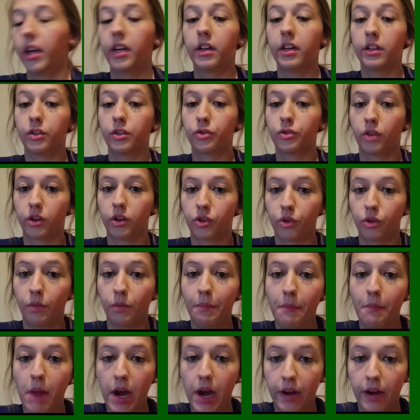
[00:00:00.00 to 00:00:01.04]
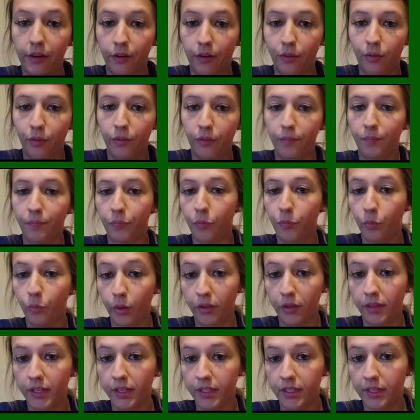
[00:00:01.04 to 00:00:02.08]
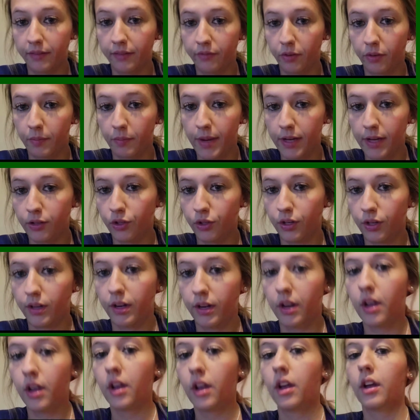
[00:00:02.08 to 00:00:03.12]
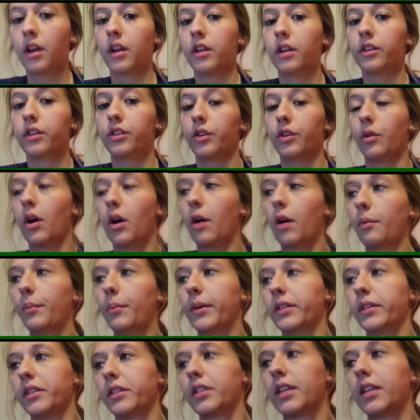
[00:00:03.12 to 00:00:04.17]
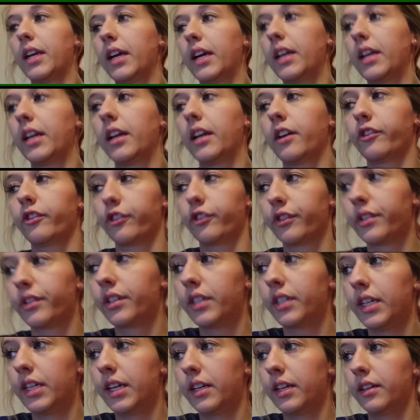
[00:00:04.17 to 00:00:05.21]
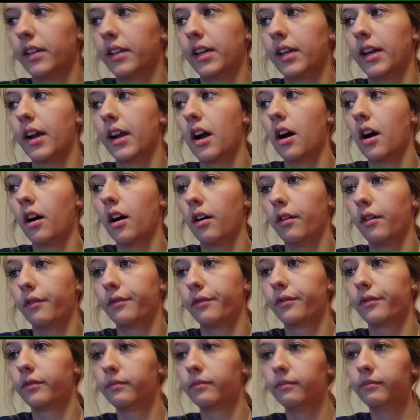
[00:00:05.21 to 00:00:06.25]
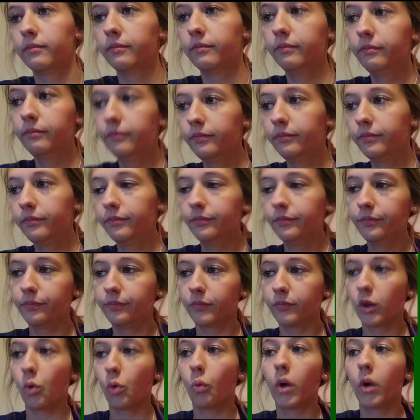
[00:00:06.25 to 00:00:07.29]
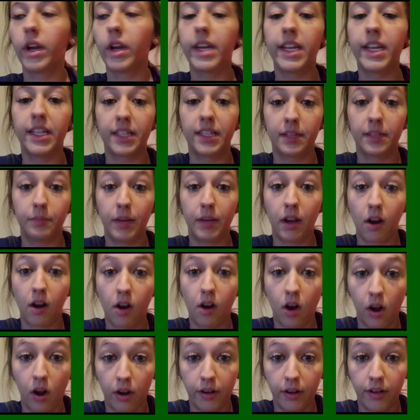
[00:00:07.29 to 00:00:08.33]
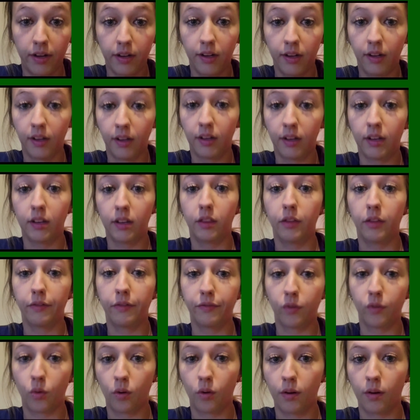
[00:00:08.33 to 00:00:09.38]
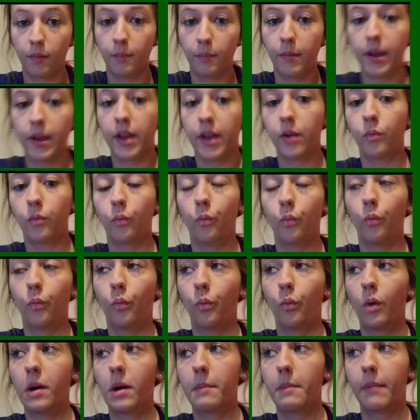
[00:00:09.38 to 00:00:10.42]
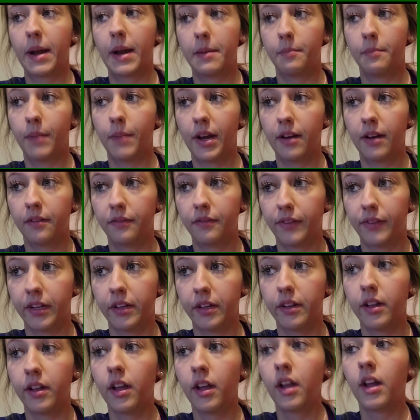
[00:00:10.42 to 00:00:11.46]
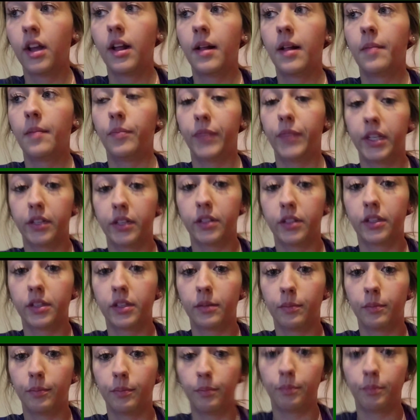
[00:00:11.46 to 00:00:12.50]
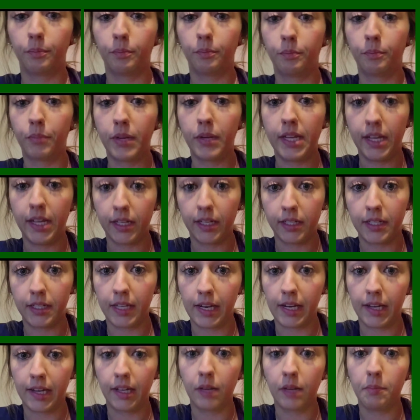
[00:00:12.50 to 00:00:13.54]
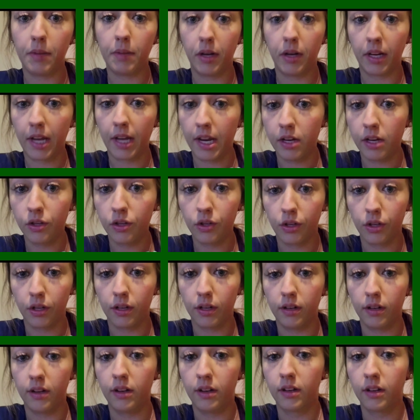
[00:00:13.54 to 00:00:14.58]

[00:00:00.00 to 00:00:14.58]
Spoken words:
a structural model with this information to help us get an understanding of what needs to be on the form and what might benefit this PSA communication